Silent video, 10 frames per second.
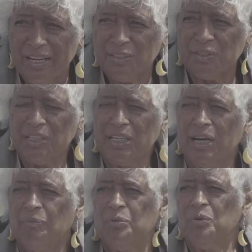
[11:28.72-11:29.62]
certain
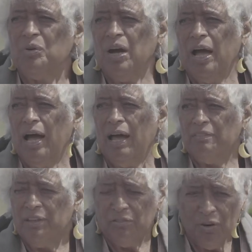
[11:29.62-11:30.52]
kapu,
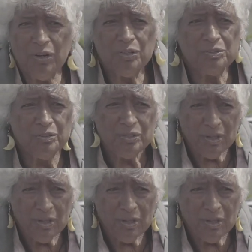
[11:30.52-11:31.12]
and they've all